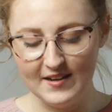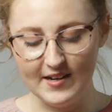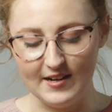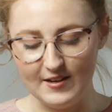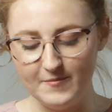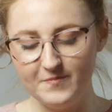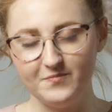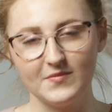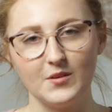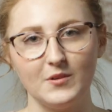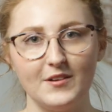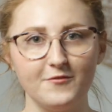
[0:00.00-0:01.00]
When
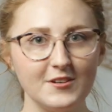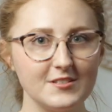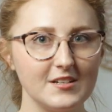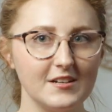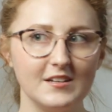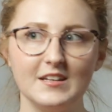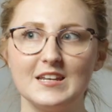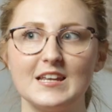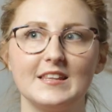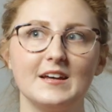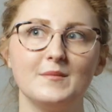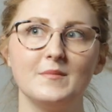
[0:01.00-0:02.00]
I first started
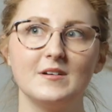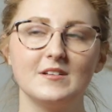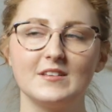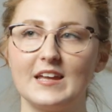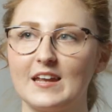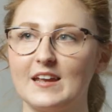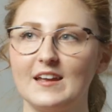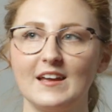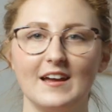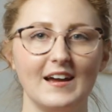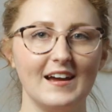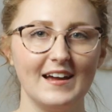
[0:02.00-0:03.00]
knitting them, like
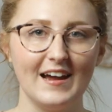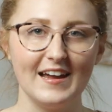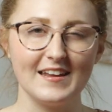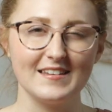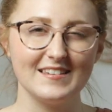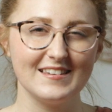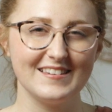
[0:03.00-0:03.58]
I